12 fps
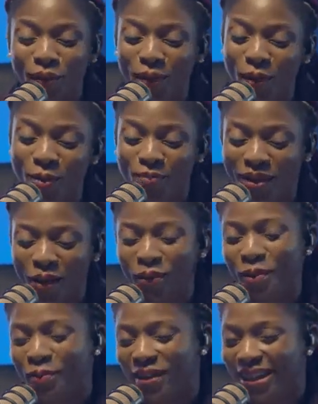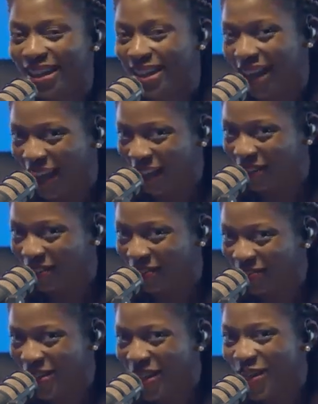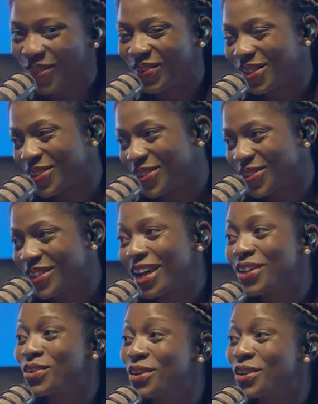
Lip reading: When we come back, I want to play a game with Udu.